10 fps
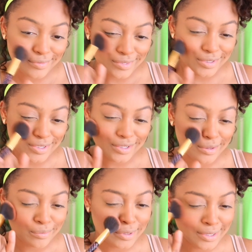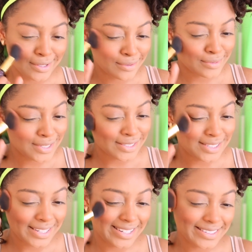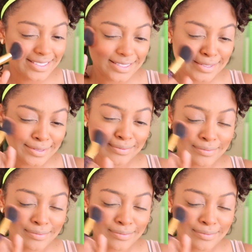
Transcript: I'm just going to put that on my cheeks.